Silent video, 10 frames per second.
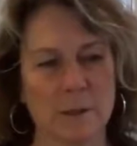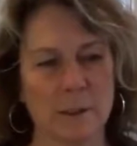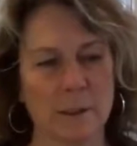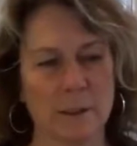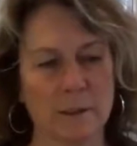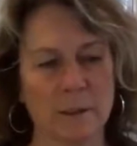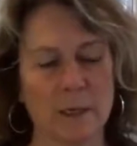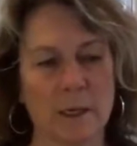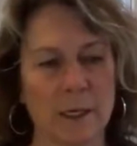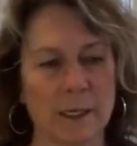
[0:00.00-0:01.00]
on
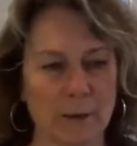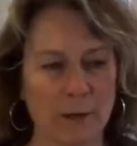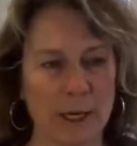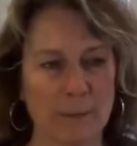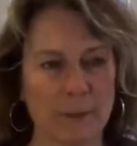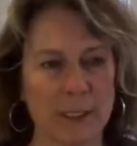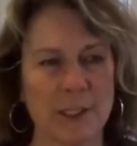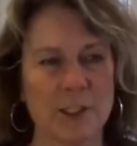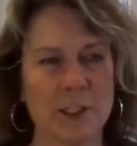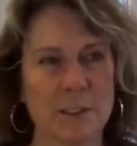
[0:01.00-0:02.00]
accounting
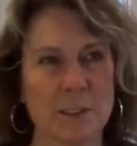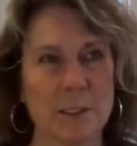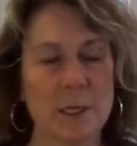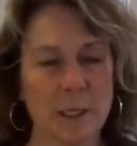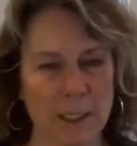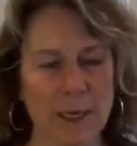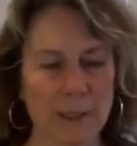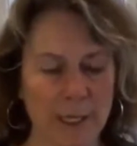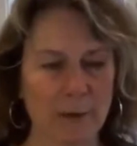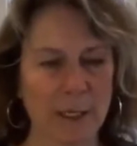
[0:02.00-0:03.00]
applications, cloud
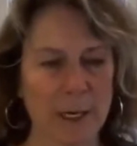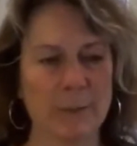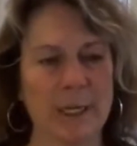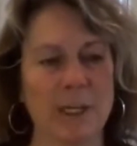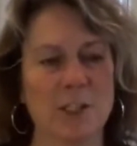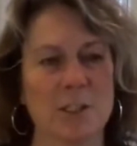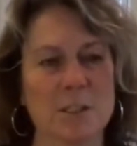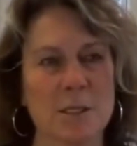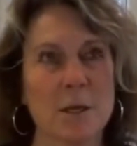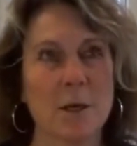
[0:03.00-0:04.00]
accounting
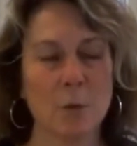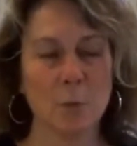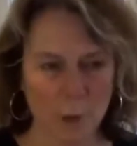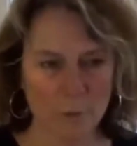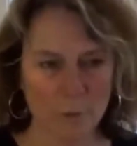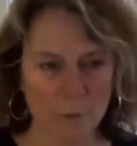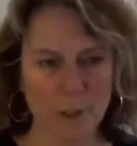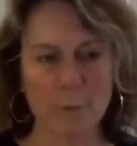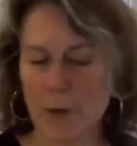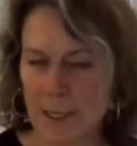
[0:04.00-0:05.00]
applications,
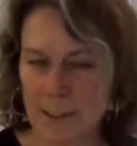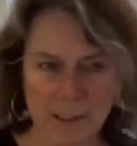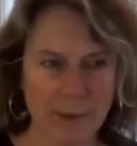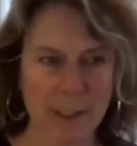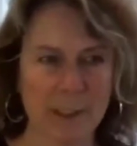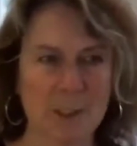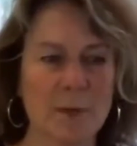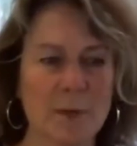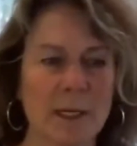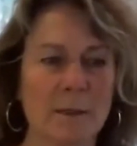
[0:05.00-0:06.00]
workflow, practice
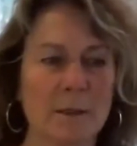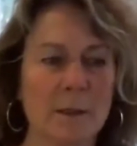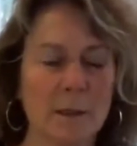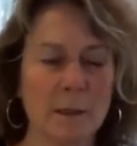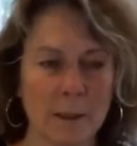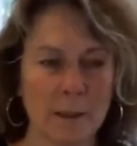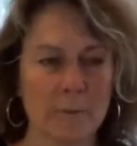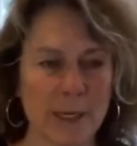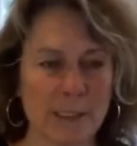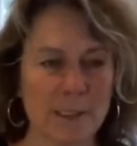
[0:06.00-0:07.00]
management,
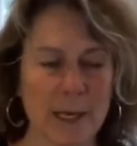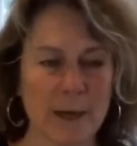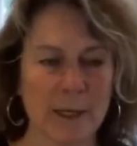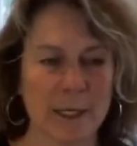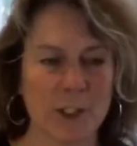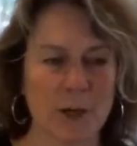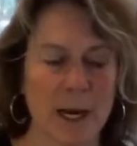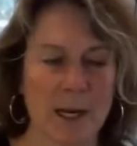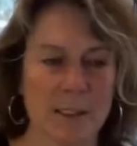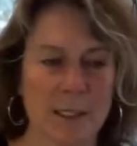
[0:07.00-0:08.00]
basically how to get
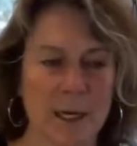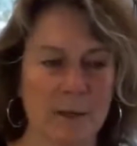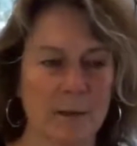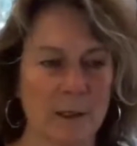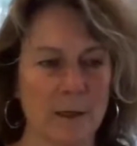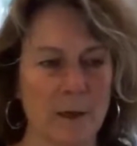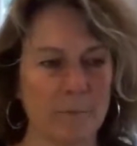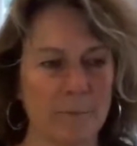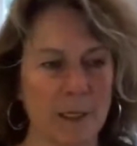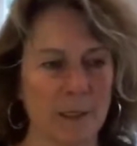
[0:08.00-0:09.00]
your act together and
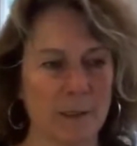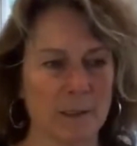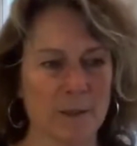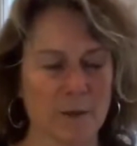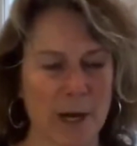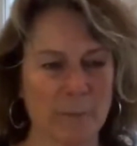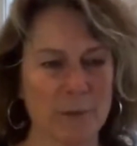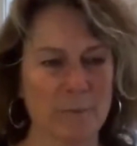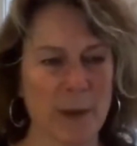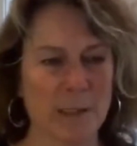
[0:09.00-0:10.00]
not be a
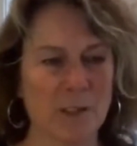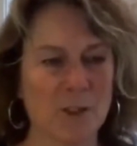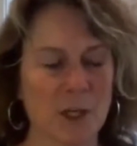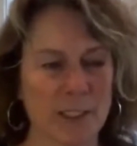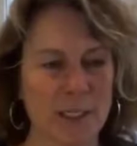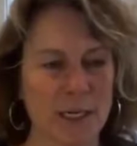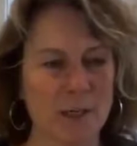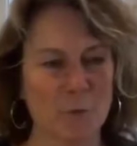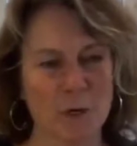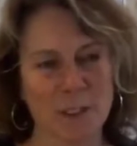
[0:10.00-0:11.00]
scrambled mess trying to get
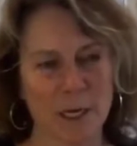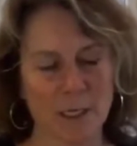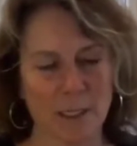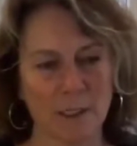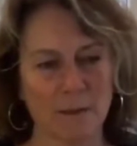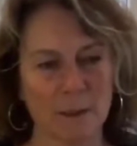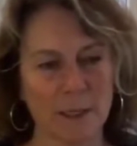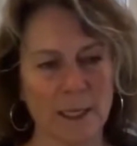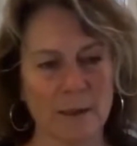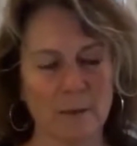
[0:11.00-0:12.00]
your work done in the
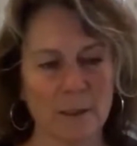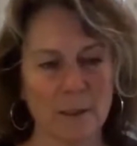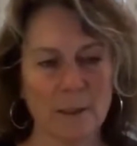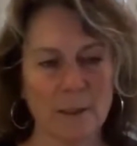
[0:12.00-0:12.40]
cloud.